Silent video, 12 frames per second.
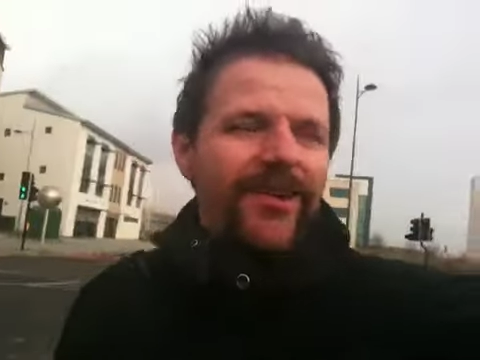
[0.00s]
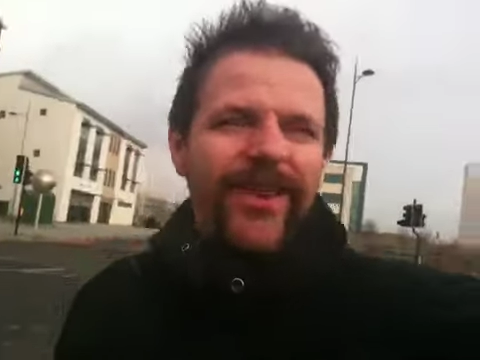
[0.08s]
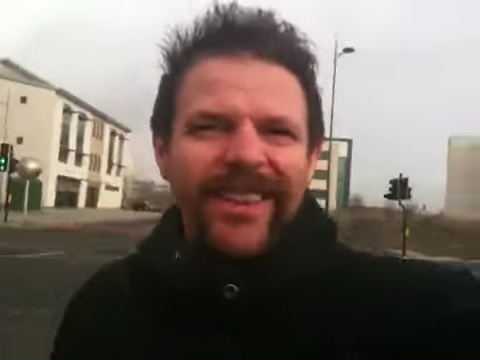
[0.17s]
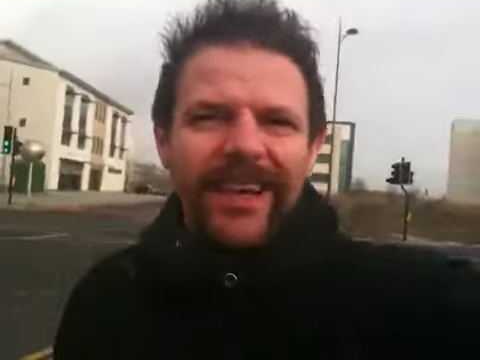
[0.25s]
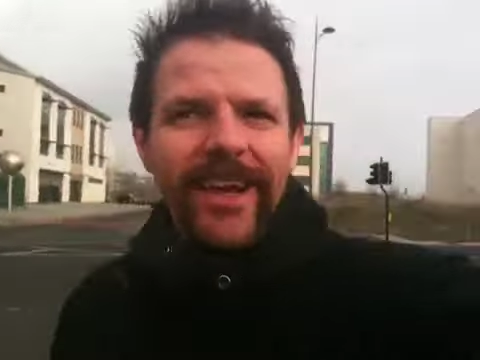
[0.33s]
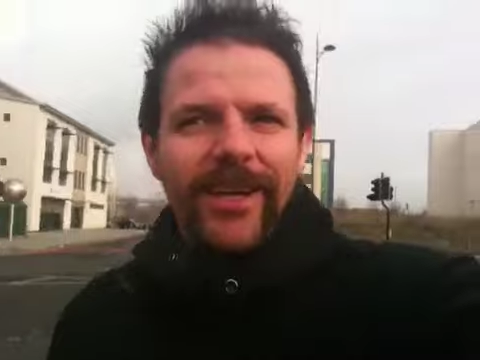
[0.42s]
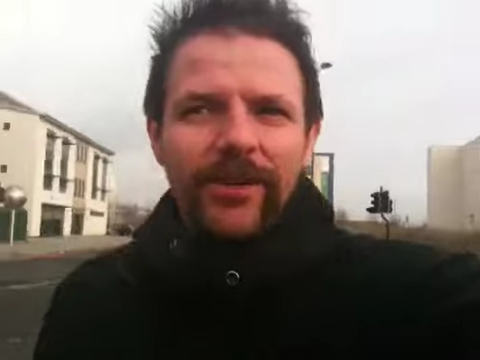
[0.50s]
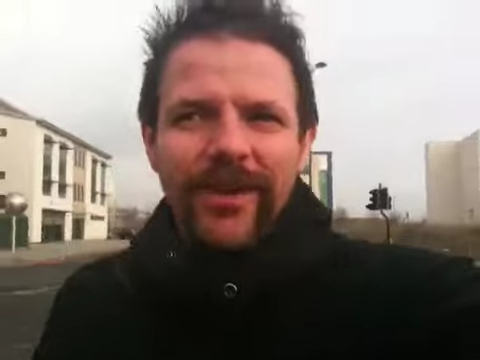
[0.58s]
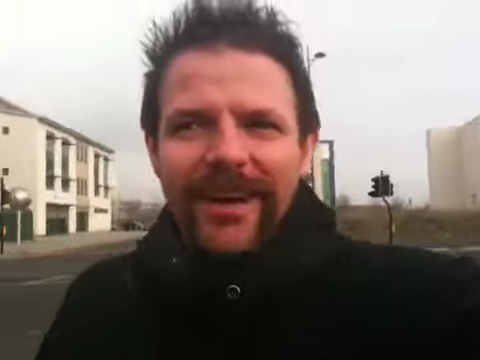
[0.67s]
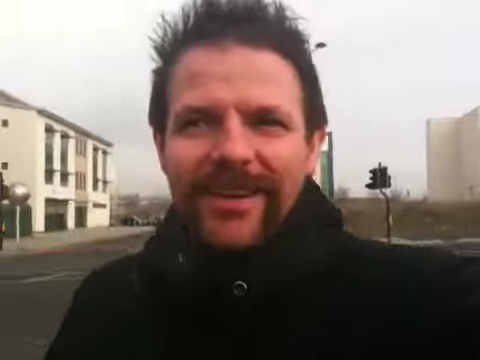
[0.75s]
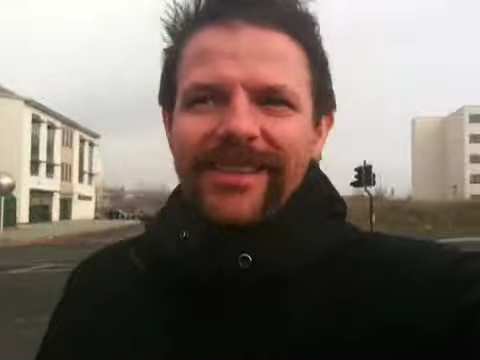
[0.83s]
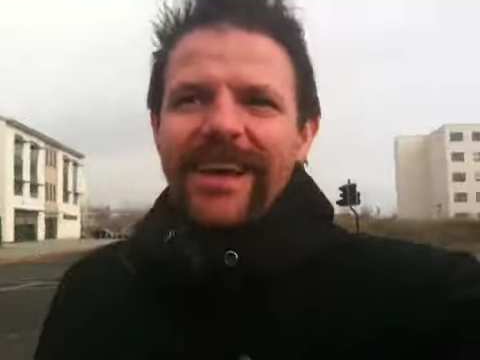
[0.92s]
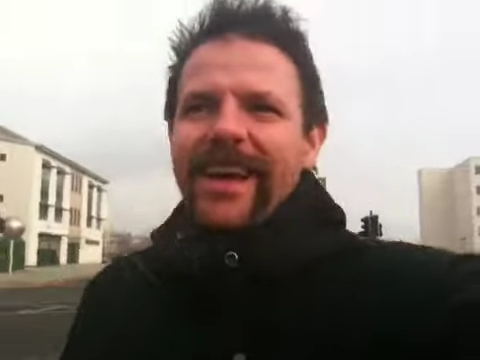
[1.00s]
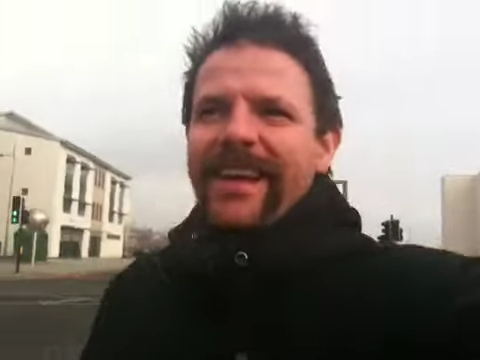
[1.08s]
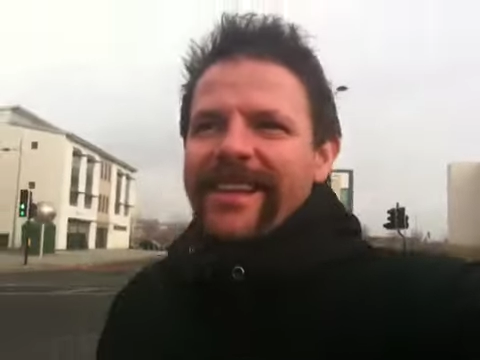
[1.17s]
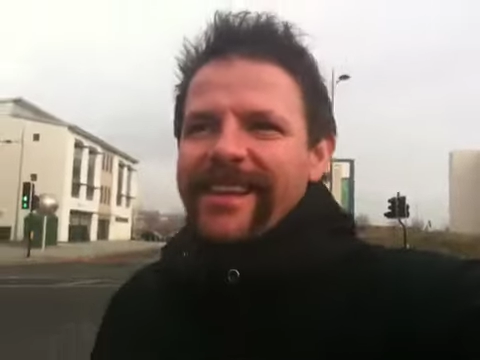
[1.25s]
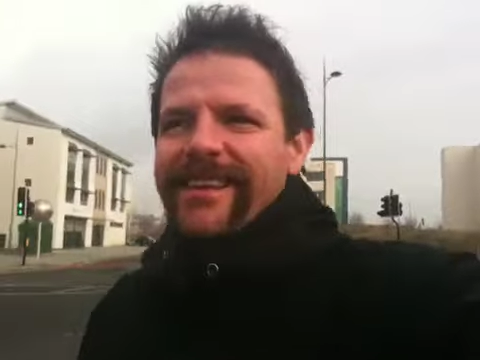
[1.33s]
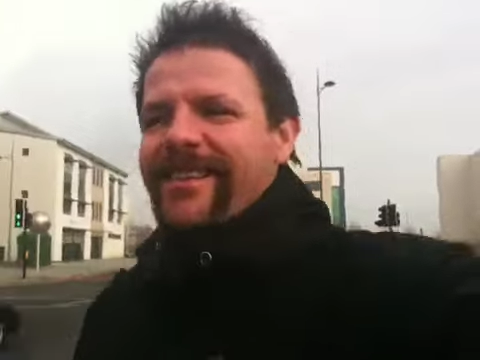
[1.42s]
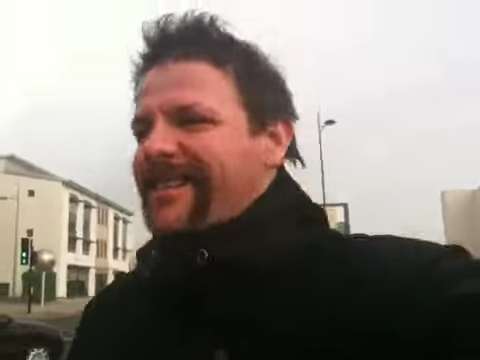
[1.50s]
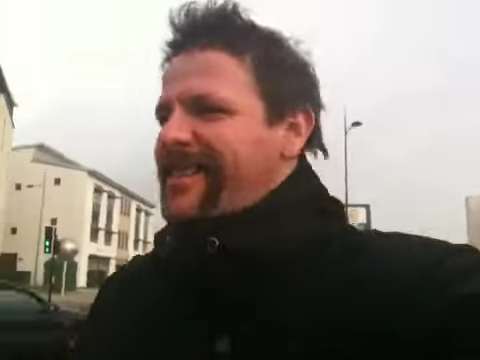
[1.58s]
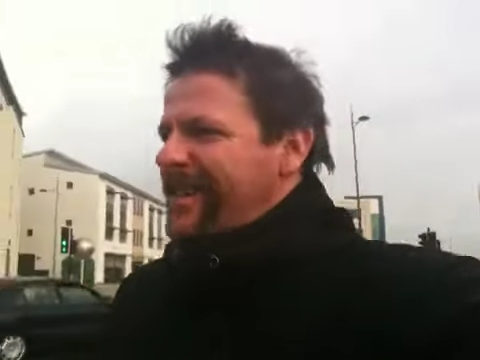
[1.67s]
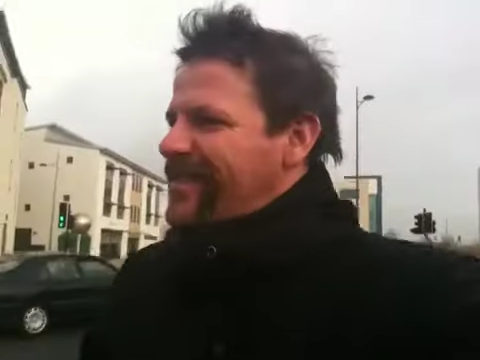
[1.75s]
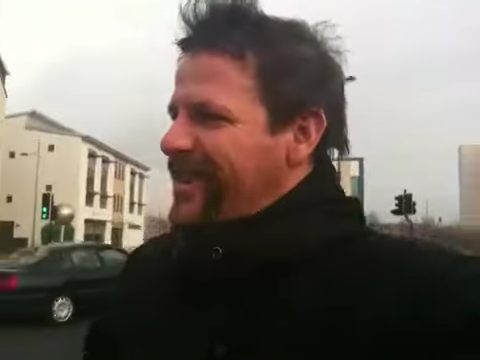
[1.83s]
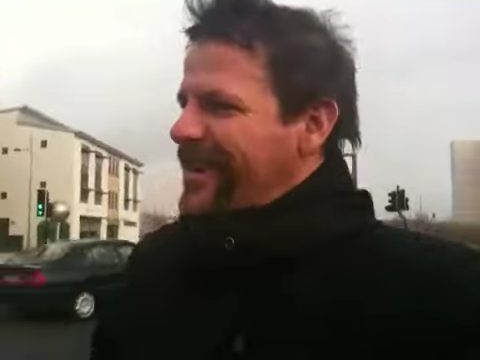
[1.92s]
I think that goes without saying.
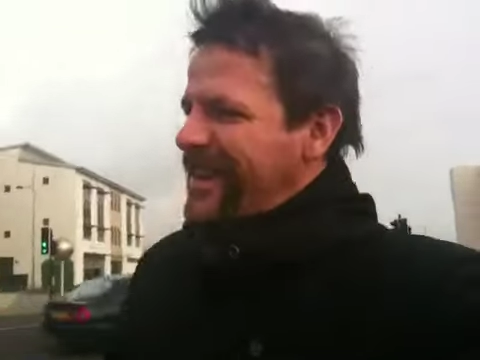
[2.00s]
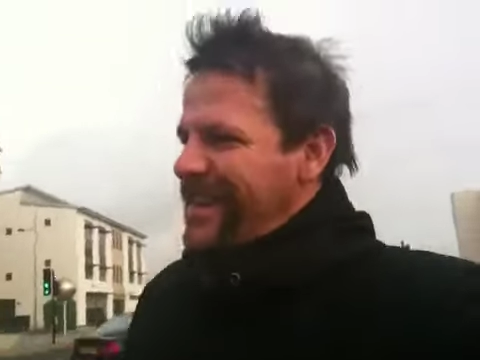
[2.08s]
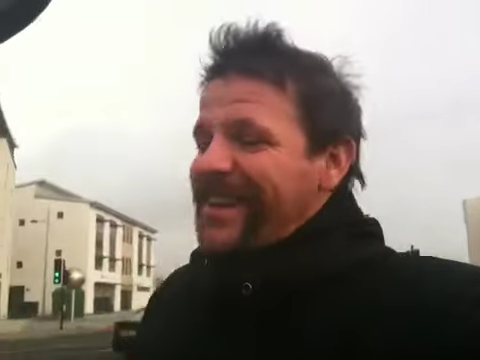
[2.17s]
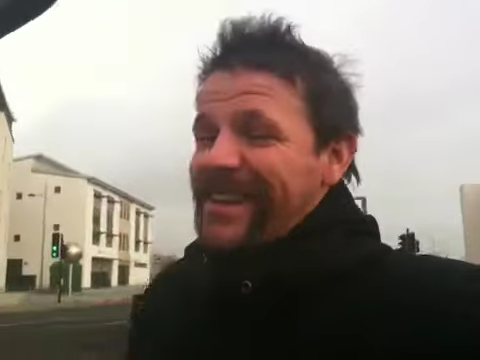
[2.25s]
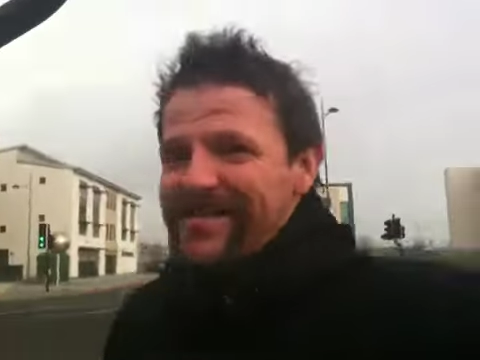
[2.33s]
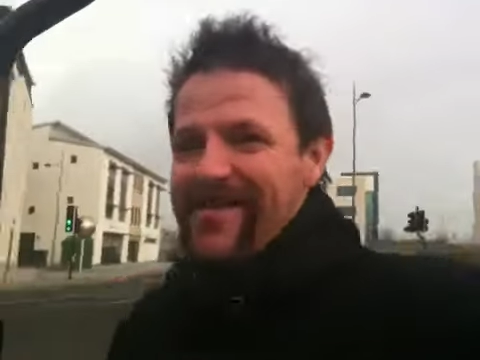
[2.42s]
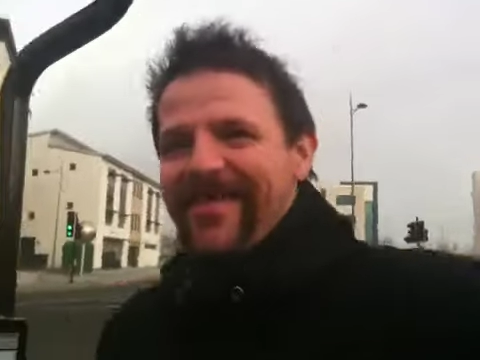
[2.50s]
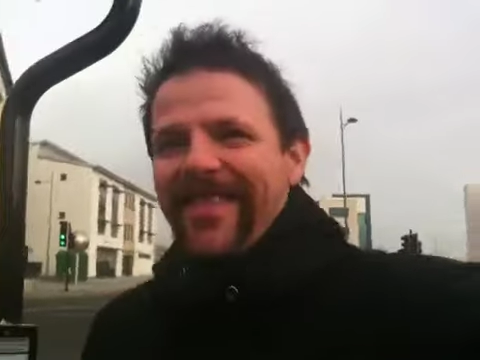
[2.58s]
That's it, really, isn't it?